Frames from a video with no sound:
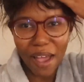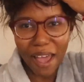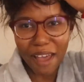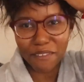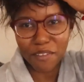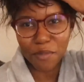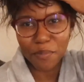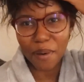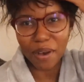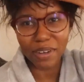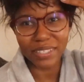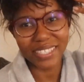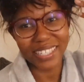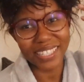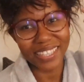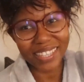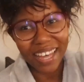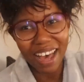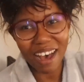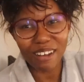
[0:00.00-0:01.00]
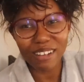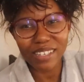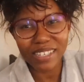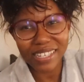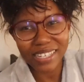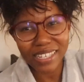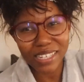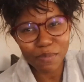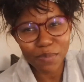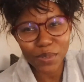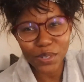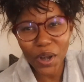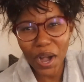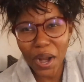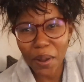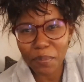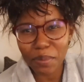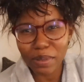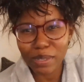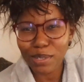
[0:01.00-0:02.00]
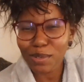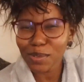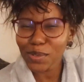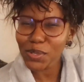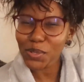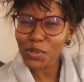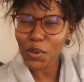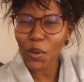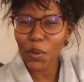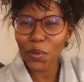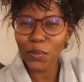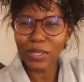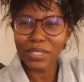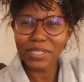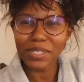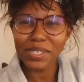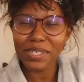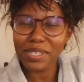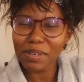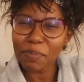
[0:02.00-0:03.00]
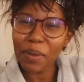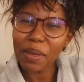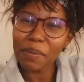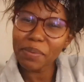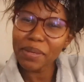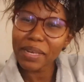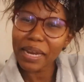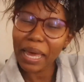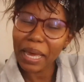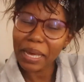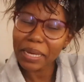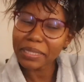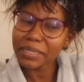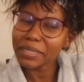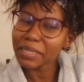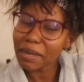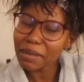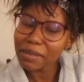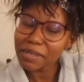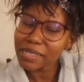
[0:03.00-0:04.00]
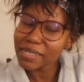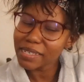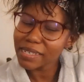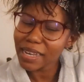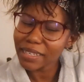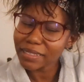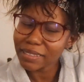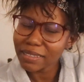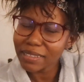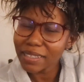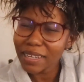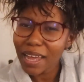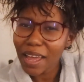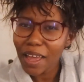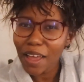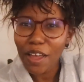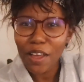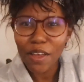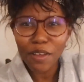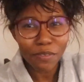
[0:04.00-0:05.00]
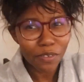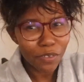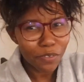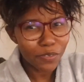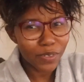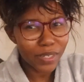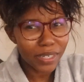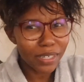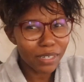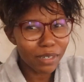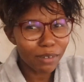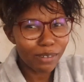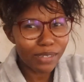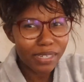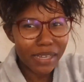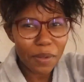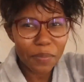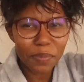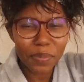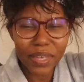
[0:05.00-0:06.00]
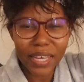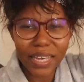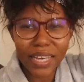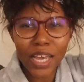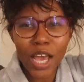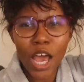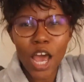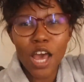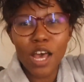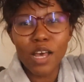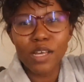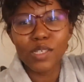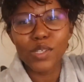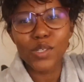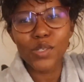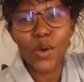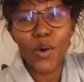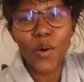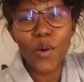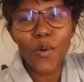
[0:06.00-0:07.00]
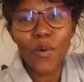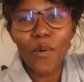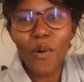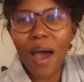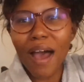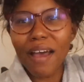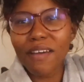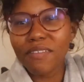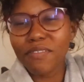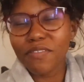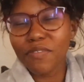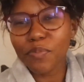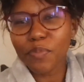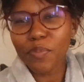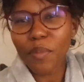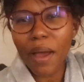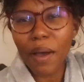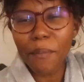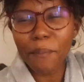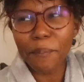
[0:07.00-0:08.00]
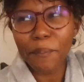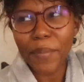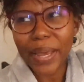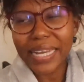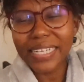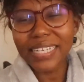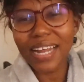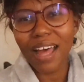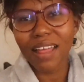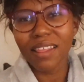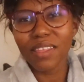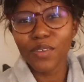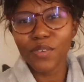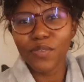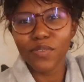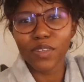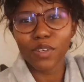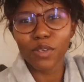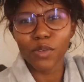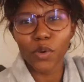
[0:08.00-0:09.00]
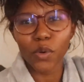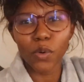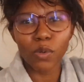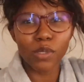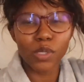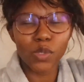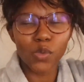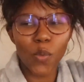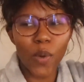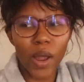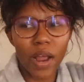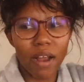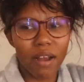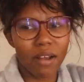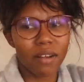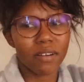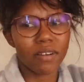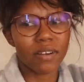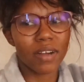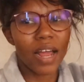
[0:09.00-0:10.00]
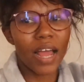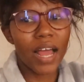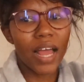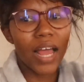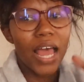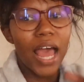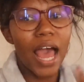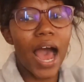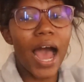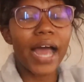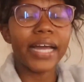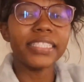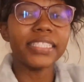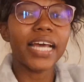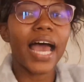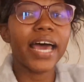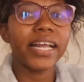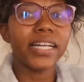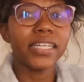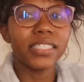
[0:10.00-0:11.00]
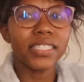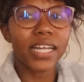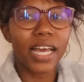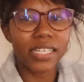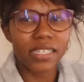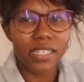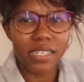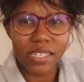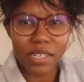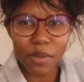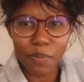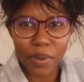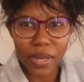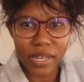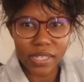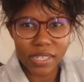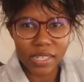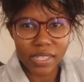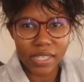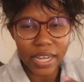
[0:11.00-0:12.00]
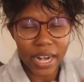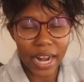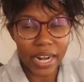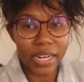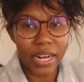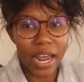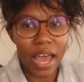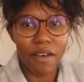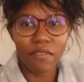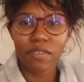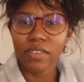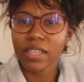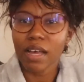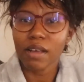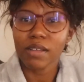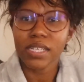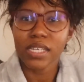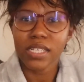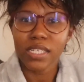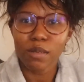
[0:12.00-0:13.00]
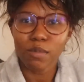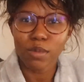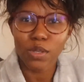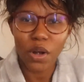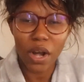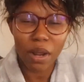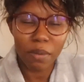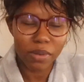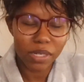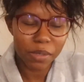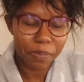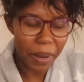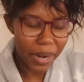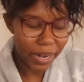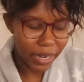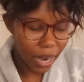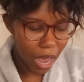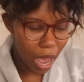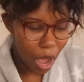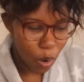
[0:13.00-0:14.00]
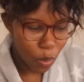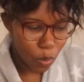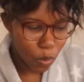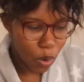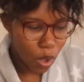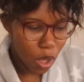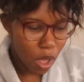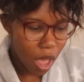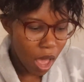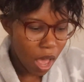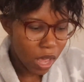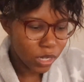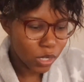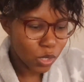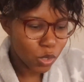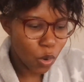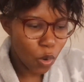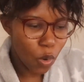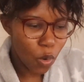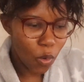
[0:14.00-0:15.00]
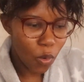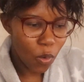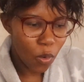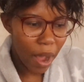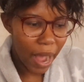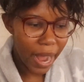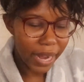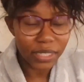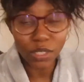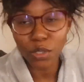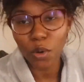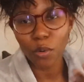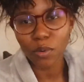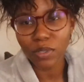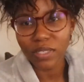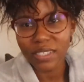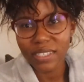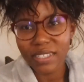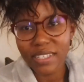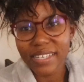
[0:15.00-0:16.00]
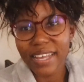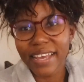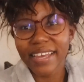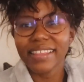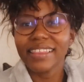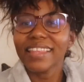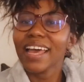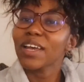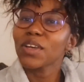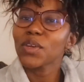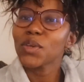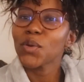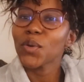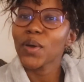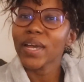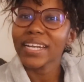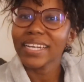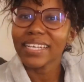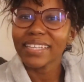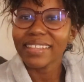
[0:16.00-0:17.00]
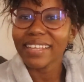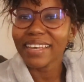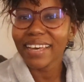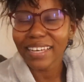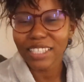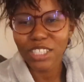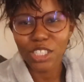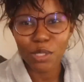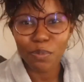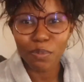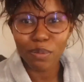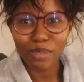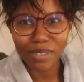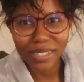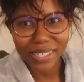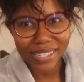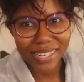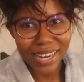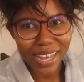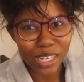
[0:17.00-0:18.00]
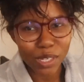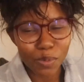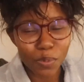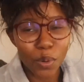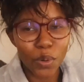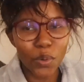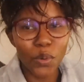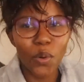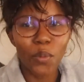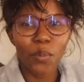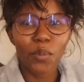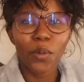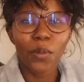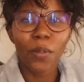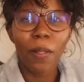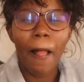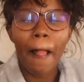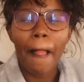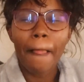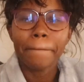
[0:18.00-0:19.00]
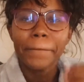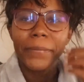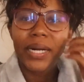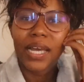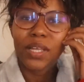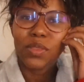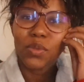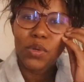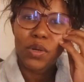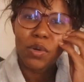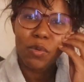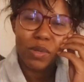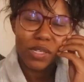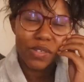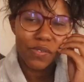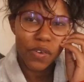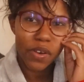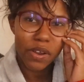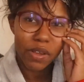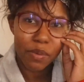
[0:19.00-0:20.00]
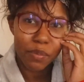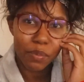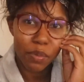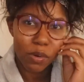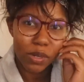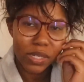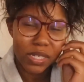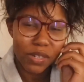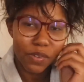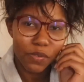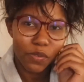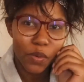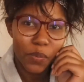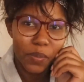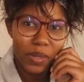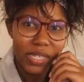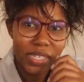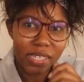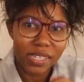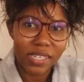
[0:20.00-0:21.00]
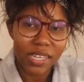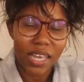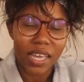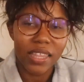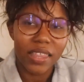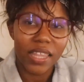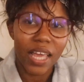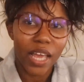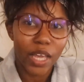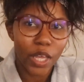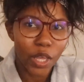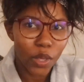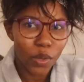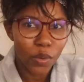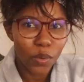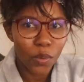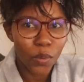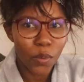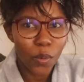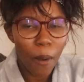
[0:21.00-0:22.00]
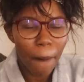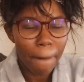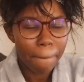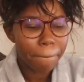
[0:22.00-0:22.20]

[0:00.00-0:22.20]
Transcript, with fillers: have about thousand subscribers or so just maybe like a thousand and fifty or something so i've made other videos where i hadn't anticipated that i'd have a thousand subscribers by now so I don't say thank you or anything. I just proceed as per normal. But I thought it was very important for me to say thank you